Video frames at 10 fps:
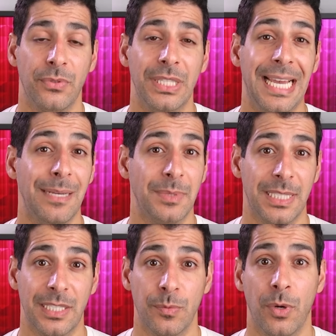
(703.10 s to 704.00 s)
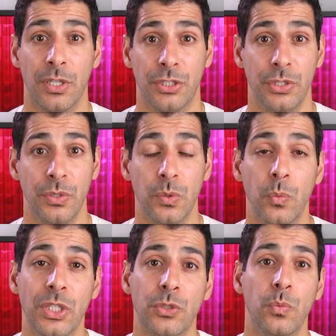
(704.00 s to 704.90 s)
for the M6 Mark II
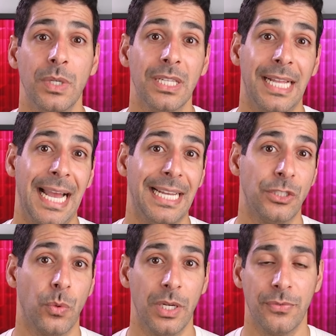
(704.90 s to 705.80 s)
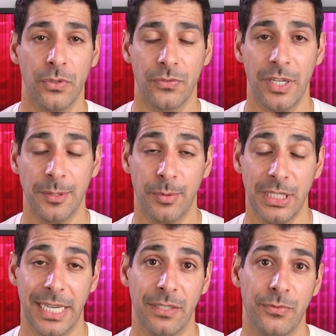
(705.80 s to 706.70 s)
which will add 24 frames per
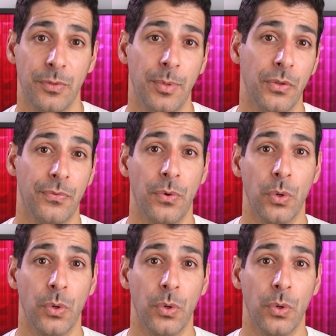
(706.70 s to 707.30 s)
second for both